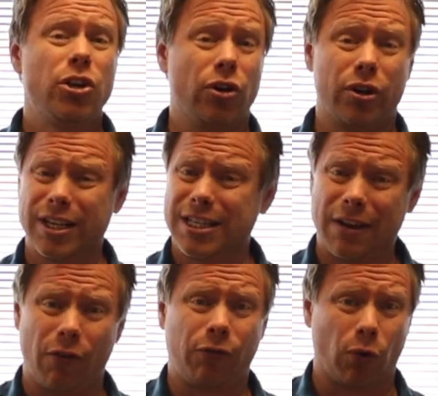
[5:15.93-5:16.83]
You're going to
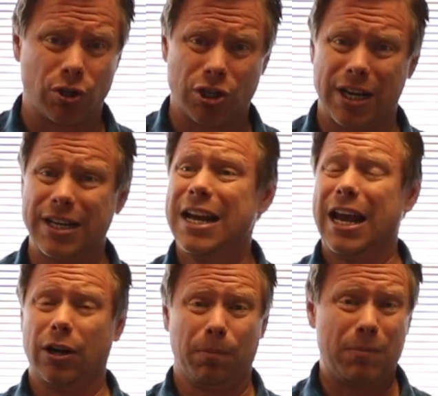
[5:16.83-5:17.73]
save a fortune.
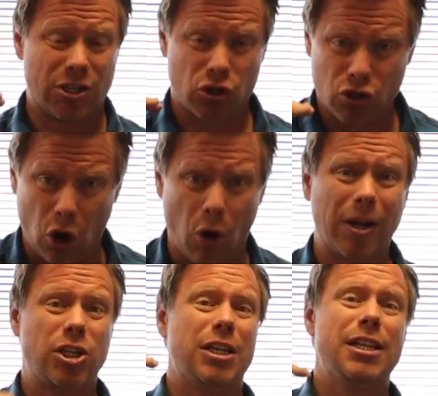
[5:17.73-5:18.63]
It'll be so
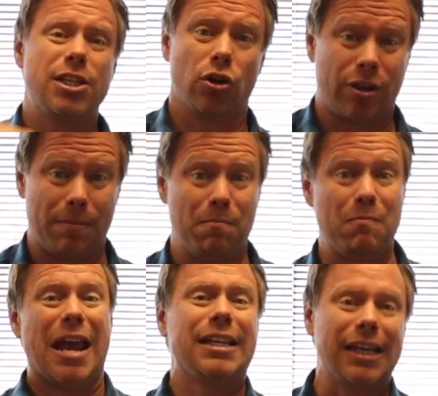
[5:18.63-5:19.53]
much easier than
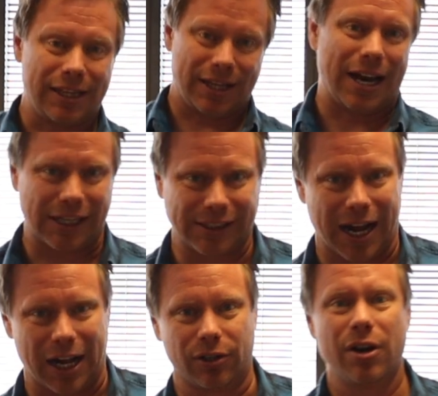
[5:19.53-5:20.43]
making the next
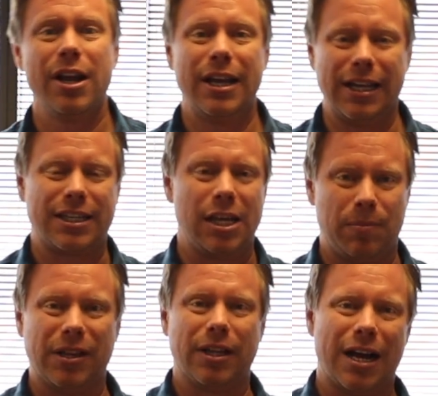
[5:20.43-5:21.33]
dollar is
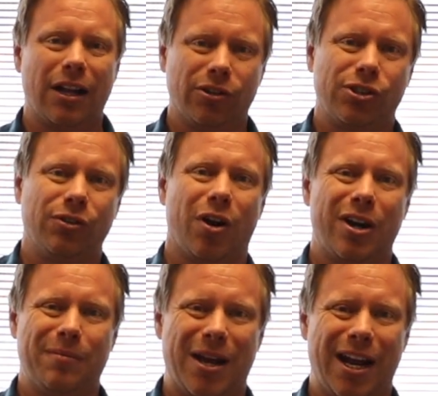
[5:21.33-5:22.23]
keeping the dollars you've
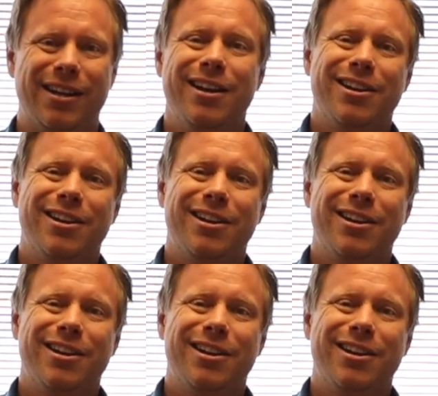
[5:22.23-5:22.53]
already made.